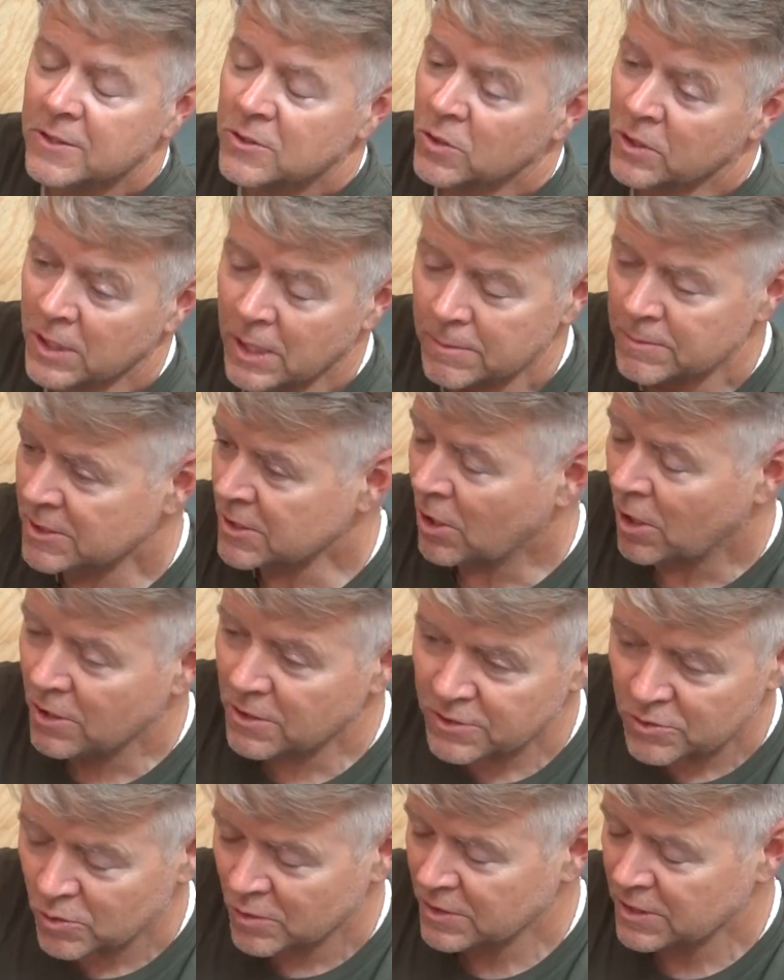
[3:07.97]
So it comes in all
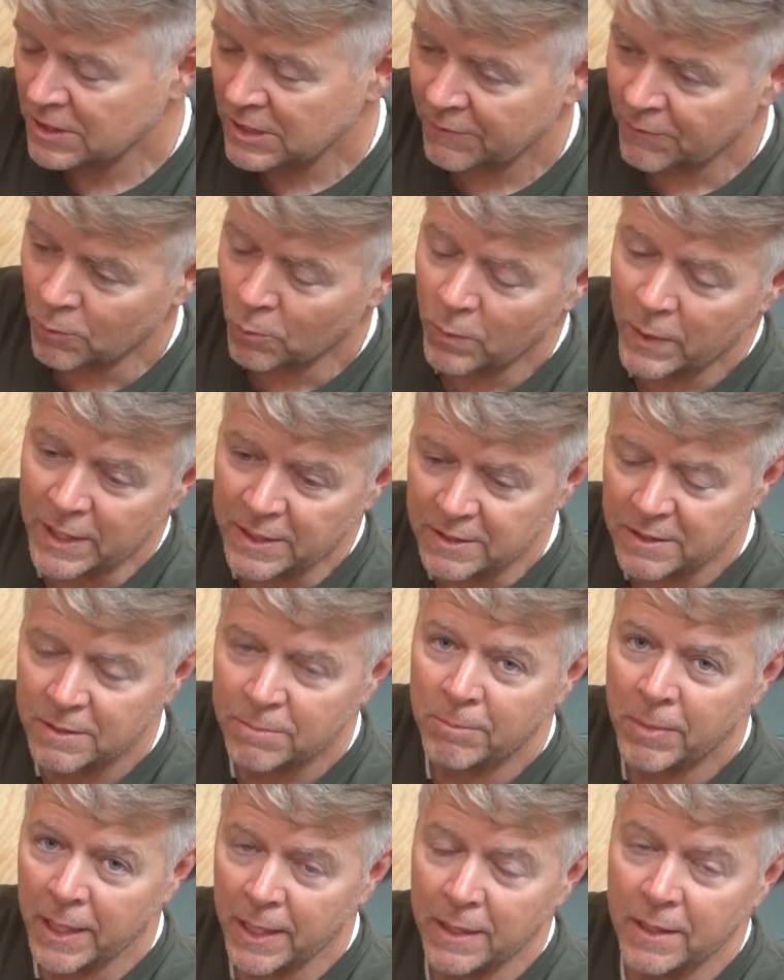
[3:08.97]
sorts of different widths,
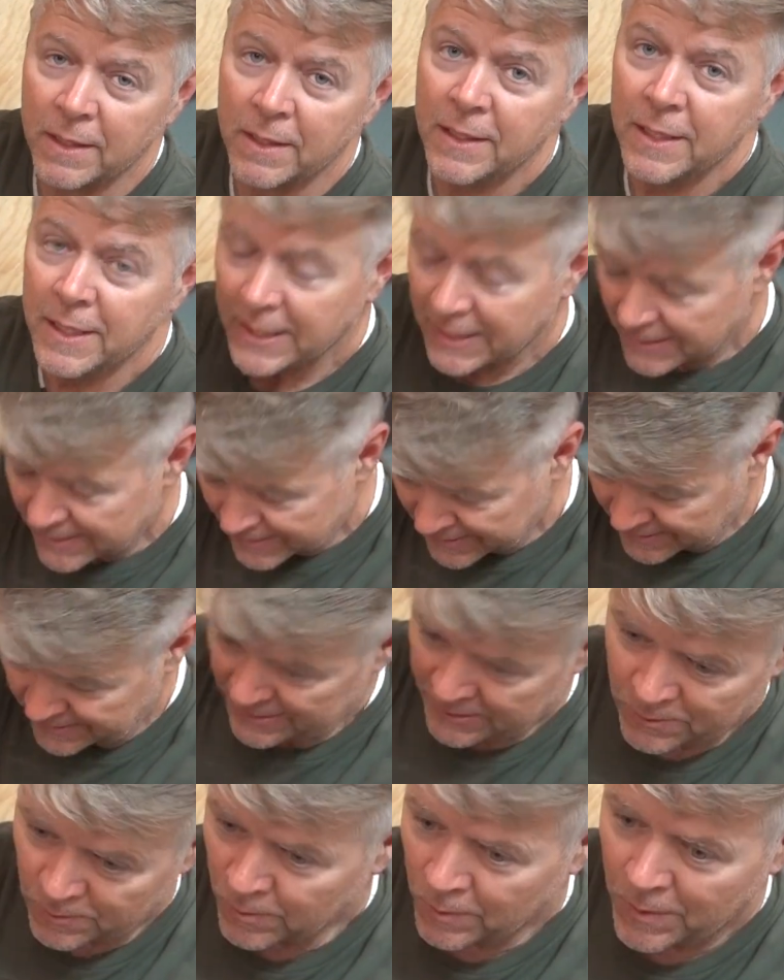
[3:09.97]
but
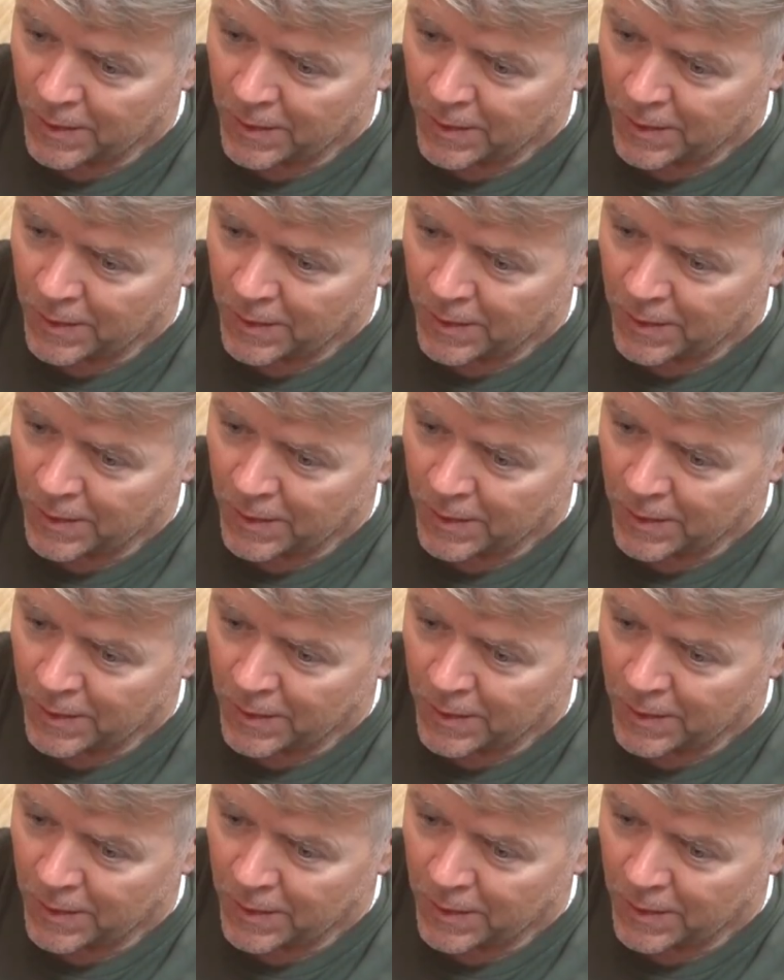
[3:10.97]
0